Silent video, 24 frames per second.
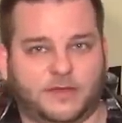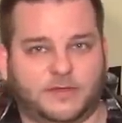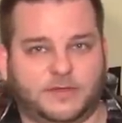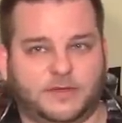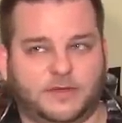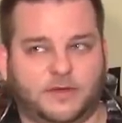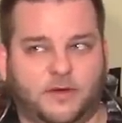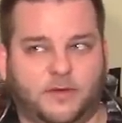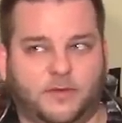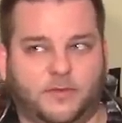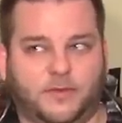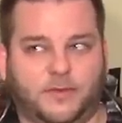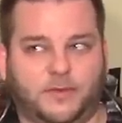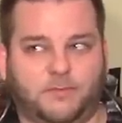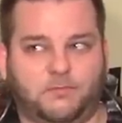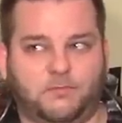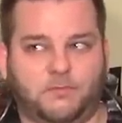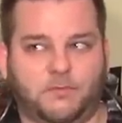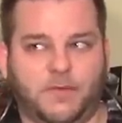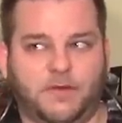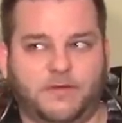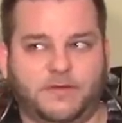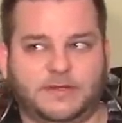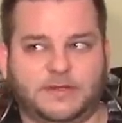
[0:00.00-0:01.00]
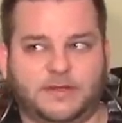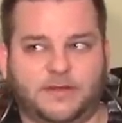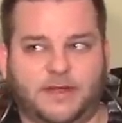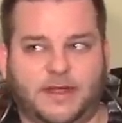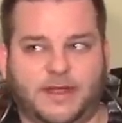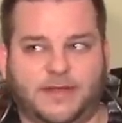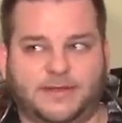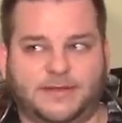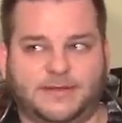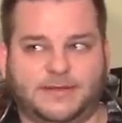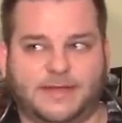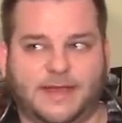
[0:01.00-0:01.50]
So the military
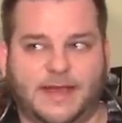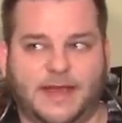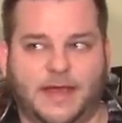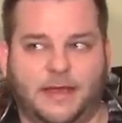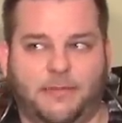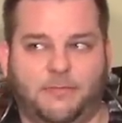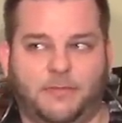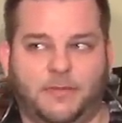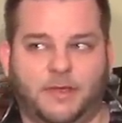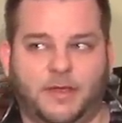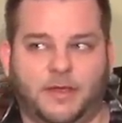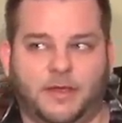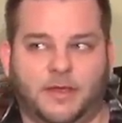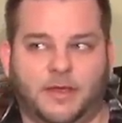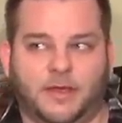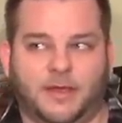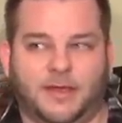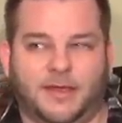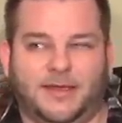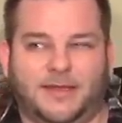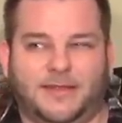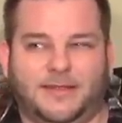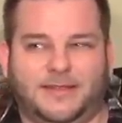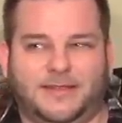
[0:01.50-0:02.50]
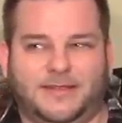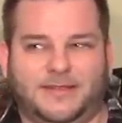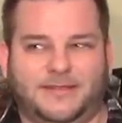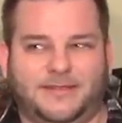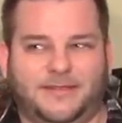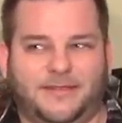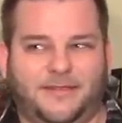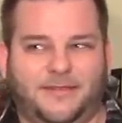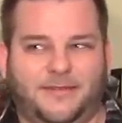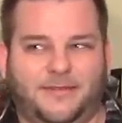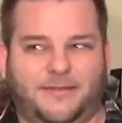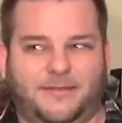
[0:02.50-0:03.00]
at the time, this
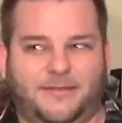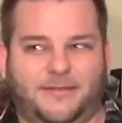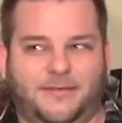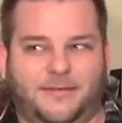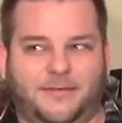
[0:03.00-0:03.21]
is